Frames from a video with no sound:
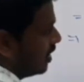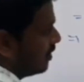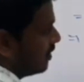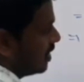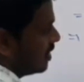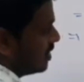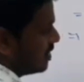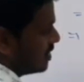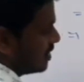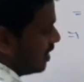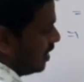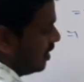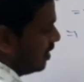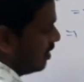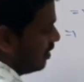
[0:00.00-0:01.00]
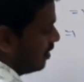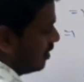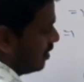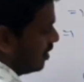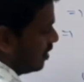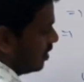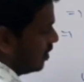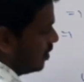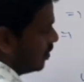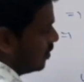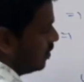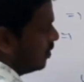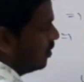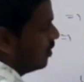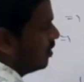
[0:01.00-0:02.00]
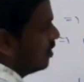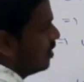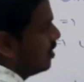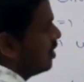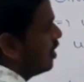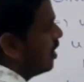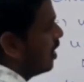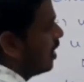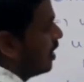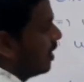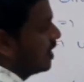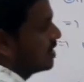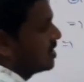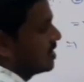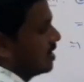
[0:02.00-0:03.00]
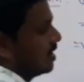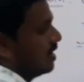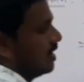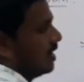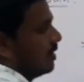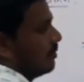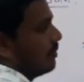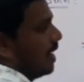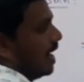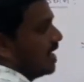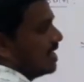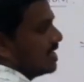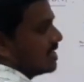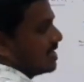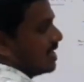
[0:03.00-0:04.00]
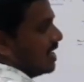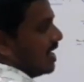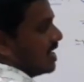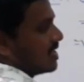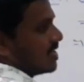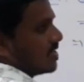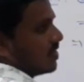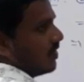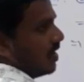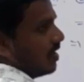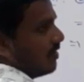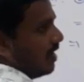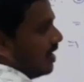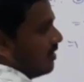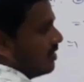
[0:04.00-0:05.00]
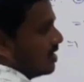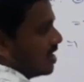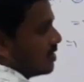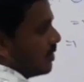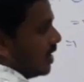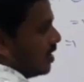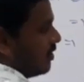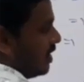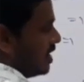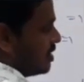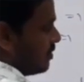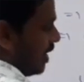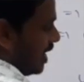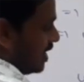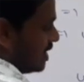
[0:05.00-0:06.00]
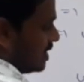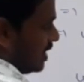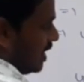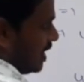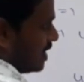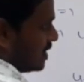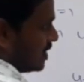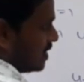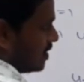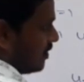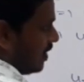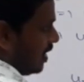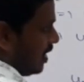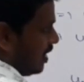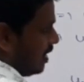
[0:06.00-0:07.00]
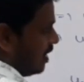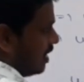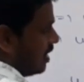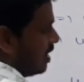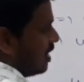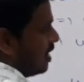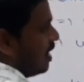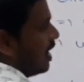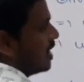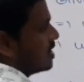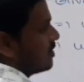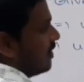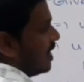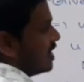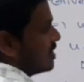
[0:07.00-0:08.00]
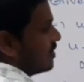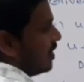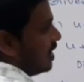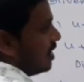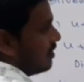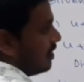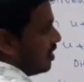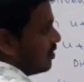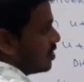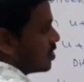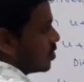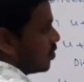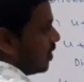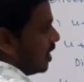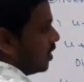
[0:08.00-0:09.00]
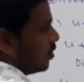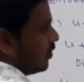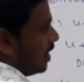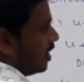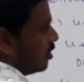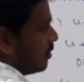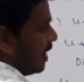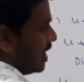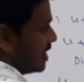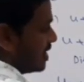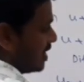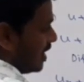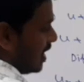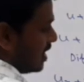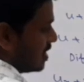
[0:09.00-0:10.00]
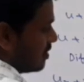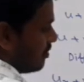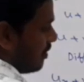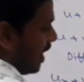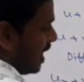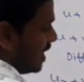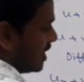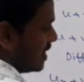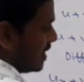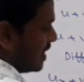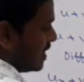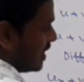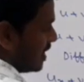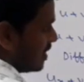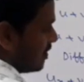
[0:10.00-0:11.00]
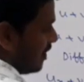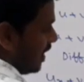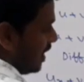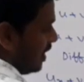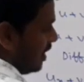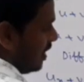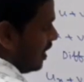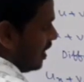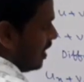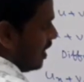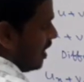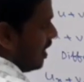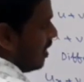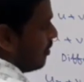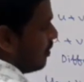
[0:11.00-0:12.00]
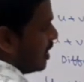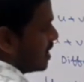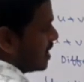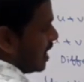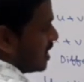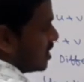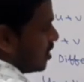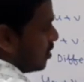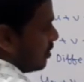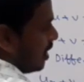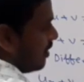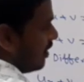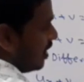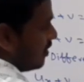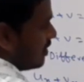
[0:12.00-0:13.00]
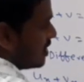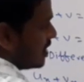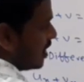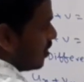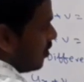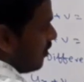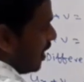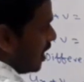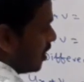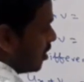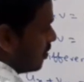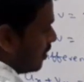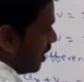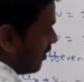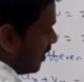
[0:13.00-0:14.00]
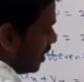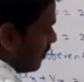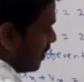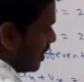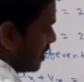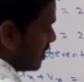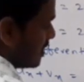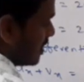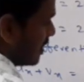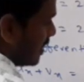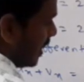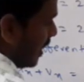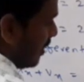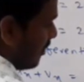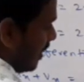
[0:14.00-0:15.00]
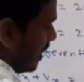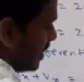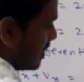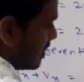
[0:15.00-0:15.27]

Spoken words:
is 2, next minus 3x square y with respect to y is minus 3x square, as y square derivative is 2y, 2y into minus 3x minus 6xy plus x cube derivative is 0, y cube derivative is 3y